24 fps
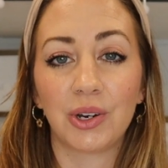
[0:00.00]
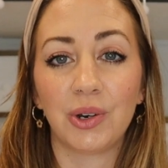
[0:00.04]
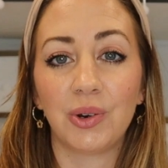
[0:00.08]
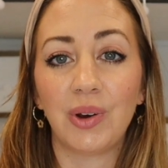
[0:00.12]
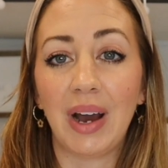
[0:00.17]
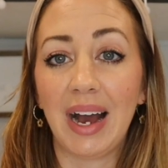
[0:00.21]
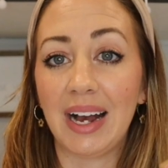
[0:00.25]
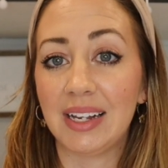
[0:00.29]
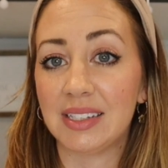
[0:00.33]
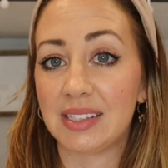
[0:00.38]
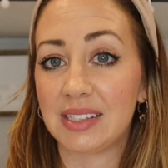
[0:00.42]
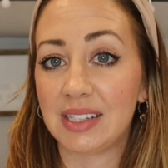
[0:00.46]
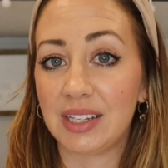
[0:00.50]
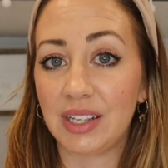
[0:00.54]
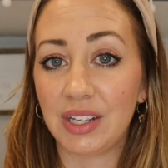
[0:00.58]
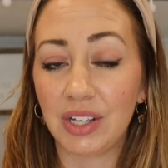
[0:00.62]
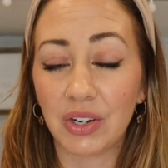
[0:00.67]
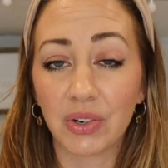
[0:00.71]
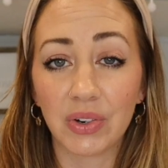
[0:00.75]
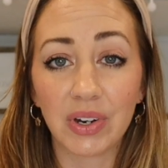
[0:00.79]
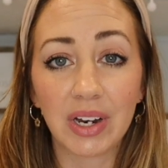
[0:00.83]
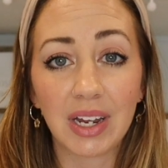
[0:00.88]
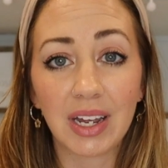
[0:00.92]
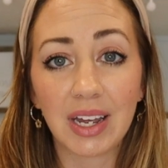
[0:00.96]
who has
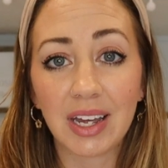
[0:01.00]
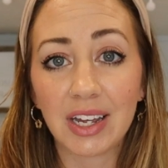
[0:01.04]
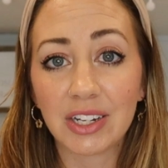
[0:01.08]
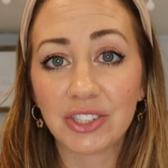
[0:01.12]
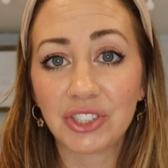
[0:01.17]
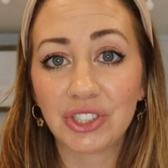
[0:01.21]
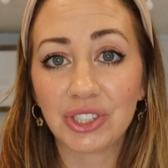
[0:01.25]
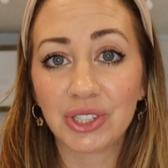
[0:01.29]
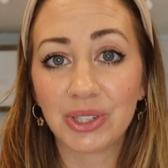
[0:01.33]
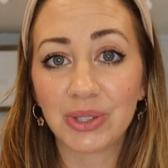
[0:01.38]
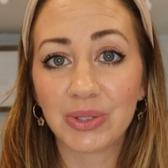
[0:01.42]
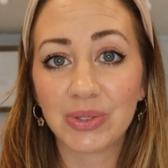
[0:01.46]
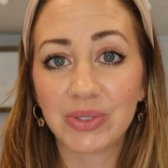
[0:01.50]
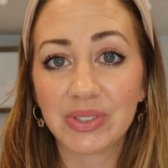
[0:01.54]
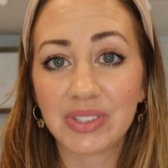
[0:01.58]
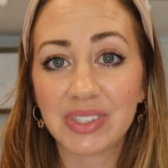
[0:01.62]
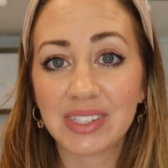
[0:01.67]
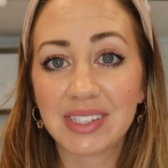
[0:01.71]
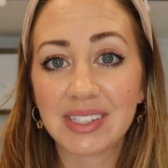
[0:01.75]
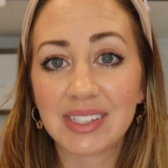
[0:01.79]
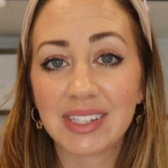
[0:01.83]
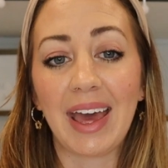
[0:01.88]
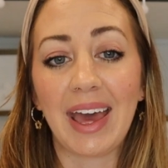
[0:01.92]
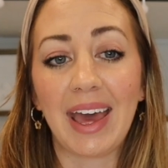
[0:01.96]
hearing
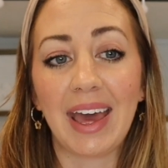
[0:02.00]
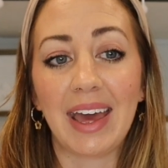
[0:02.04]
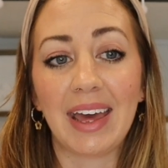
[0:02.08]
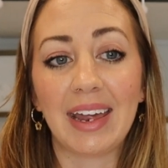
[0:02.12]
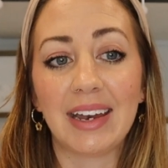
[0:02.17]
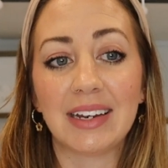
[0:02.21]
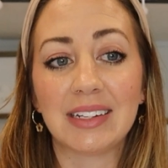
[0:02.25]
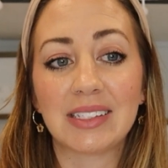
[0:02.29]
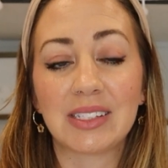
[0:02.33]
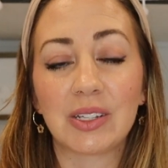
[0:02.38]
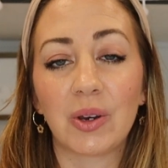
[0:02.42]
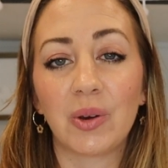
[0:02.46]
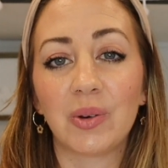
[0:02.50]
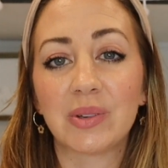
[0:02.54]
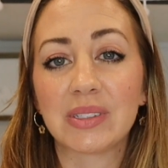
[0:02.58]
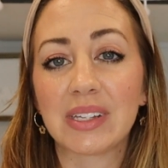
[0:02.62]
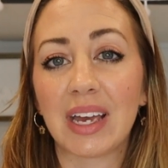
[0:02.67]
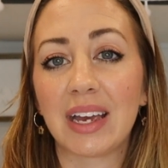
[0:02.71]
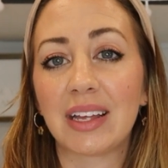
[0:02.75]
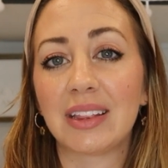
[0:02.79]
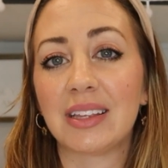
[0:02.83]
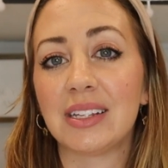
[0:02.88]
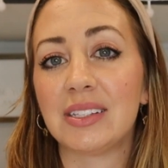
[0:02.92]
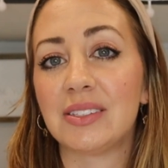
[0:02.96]
issues, and so it was
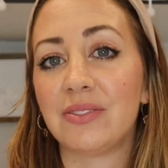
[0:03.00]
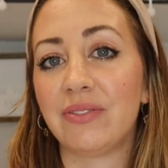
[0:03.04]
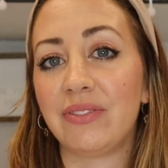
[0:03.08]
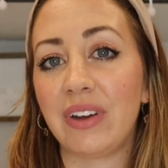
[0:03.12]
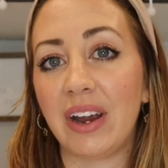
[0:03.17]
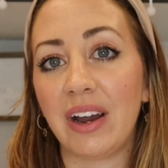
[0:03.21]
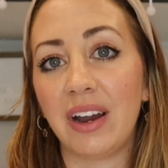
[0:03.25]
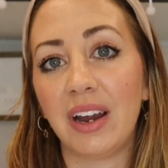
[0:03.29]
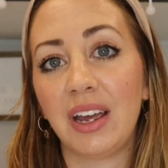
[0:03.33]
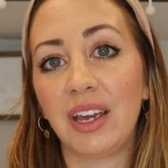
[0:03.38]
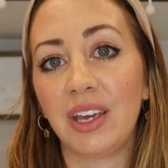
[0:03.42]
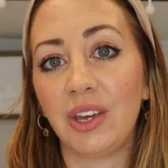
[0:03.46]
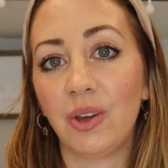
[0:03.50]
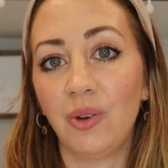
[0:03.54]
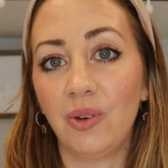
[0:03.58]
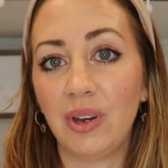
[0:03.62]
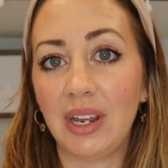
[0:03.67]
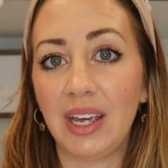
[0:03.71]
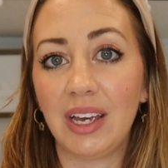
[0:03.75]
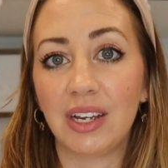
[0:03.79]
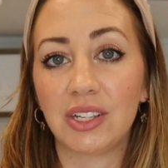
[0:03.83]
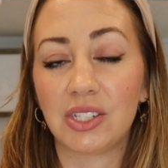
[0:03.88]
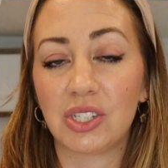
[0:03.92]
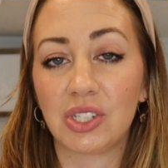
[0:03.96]
like this very
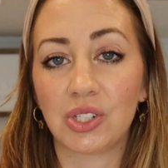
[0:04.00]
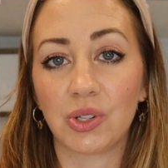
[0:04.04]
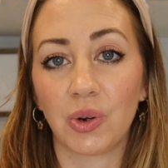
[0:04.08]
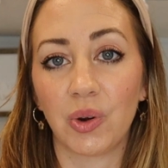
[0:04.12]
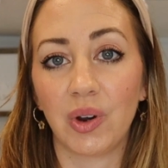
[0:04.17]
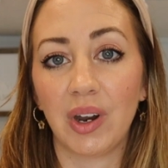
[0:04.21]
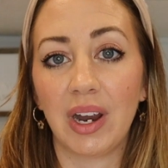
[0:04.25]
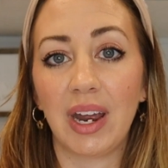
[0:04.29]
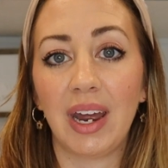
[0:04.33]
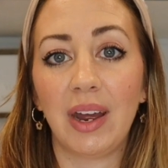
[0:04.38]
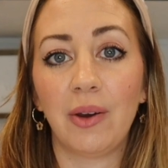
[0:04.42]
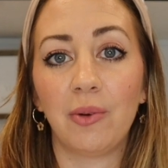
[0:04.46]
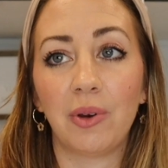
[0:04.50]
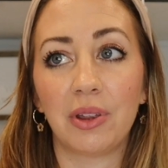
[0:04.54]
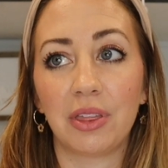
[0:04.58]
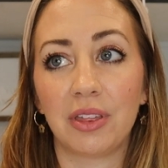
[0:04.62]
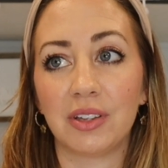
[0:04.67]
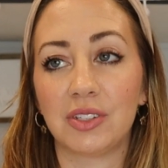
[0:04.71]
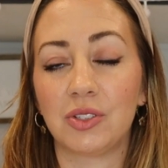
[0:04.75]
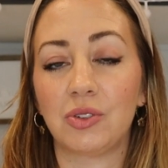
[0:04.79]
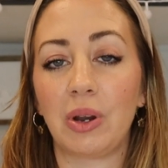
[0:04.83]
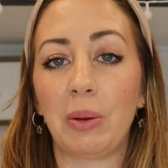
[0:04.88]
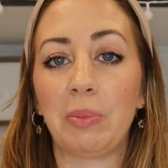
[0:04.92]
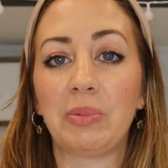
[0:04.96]
unique story with
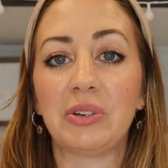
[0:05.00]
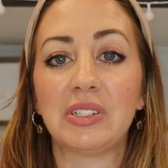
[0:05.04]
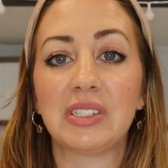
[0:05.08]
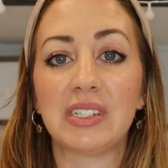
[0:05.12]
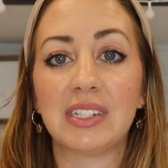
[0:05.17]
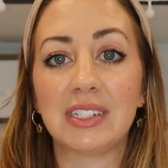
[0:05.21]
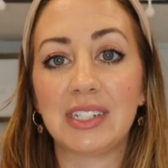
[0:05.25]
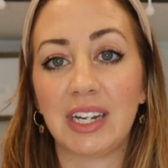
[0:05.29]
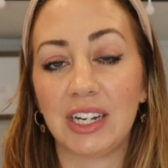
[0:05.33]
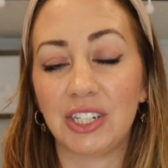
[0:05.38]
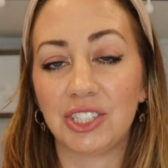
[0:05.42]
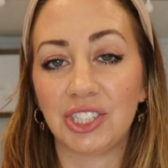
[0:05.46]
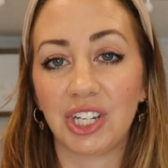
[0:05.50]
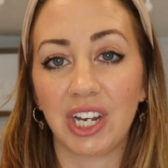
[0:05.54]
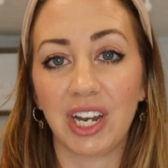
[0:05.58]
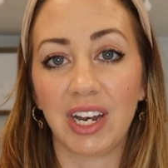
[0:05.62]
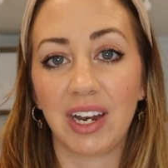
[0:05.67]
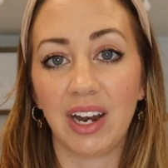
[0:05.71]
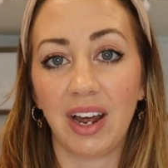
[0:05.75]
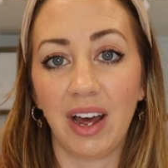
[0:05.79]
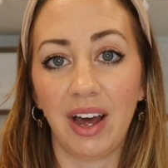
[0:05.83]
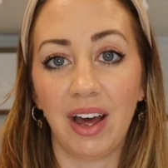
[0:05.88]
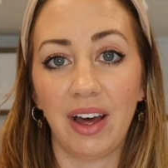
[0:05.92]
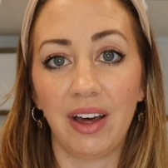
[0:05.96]
this
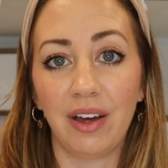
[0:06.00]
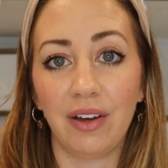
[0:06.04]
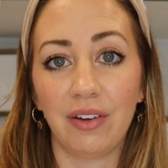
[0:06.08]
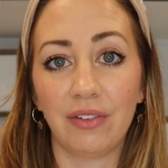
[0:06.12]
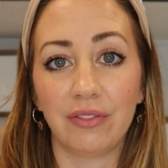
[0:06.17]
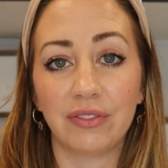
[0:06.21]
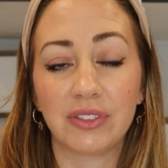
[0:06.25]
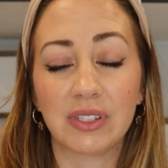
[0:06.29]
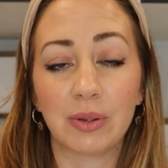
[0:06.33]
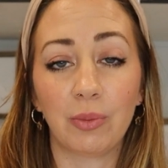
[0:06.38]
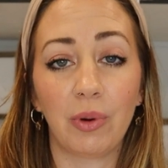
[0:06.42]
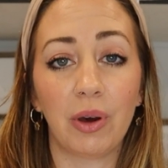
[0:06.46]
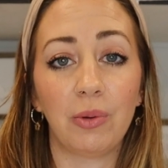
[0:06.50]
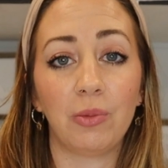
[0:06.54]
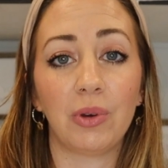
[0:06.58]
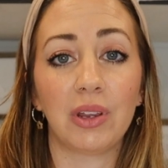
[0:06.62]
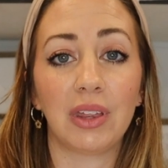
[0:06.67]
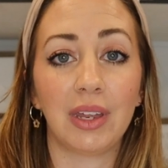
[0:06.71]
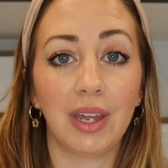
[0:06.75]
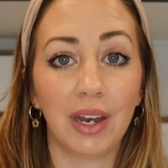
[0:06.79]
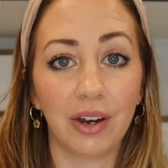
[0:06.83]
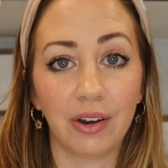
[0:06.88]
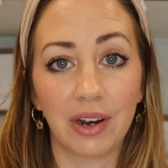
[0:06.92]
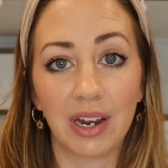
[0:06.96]
representation of someone
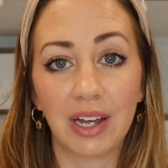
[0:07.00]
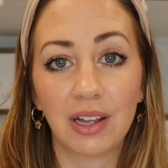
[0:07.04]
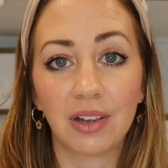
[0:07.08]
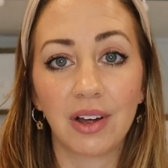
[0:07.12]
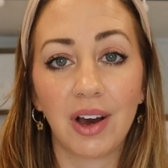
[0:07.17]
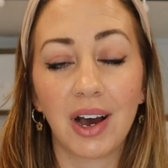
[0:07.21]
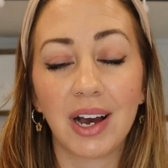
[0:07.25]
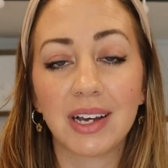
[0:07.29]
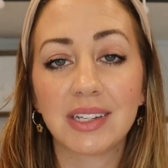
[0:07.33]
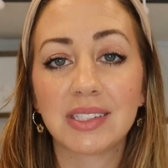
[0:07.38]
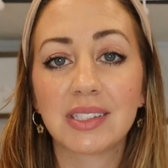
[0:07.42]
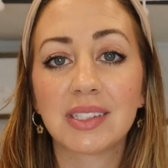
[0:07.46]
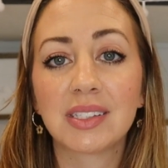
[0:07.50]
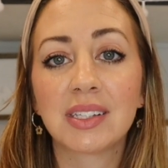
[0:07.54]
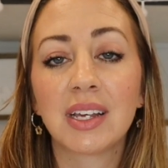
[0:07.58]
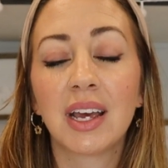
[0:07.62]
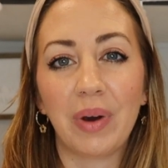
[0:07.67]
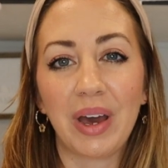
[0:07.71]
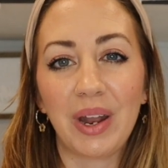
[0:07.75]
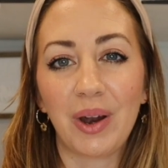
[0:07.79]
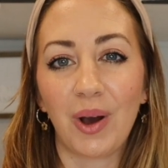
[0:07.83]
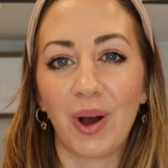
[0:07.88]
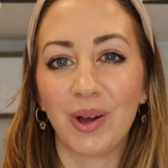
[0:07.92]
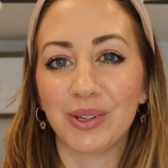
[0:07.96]
with hearing loss,
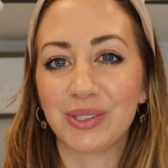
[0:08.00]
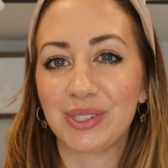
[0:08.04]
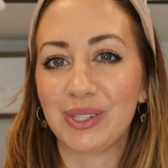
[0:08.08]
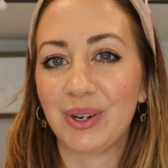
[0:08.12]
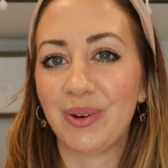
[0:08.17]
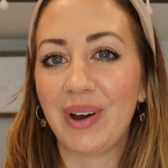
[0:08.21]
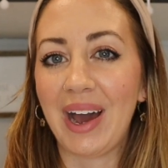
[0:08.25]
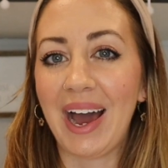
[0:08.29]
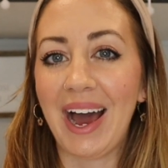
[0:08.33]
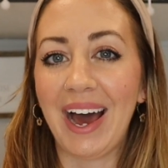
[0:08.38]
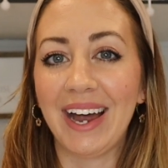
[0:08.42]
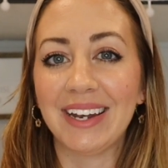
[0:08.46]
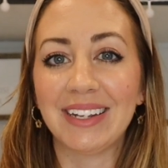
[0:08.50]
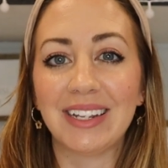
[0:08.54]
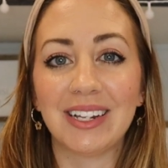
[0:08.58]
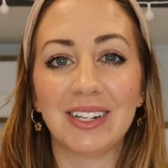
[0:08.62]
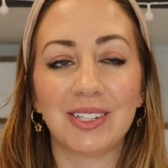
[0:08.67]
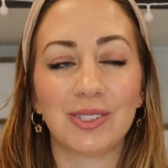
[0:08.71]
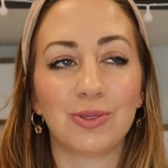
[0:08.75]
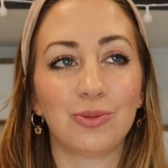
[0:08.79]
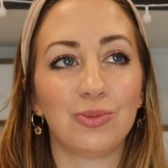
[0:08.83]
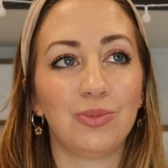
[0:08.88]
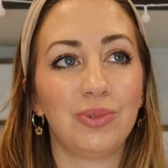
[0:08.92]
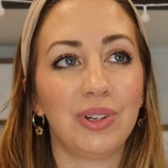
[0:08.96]
but also had
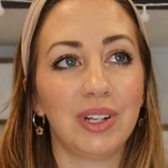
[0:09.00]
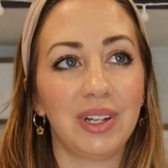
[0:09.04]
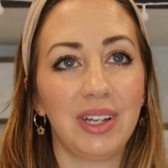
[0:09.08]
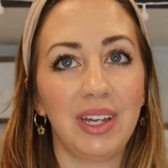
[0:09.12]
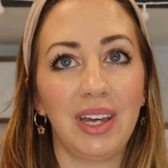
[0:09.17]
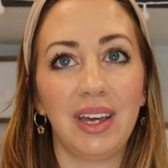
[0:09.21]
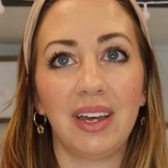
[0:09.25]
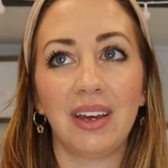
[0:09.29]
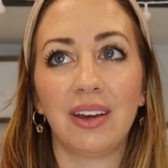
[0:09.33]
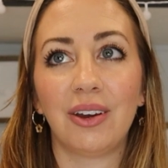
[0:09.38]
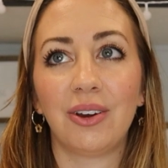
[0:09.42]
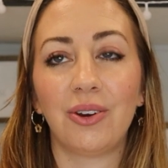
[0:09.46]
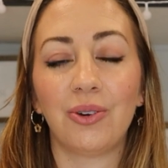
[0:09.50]
this really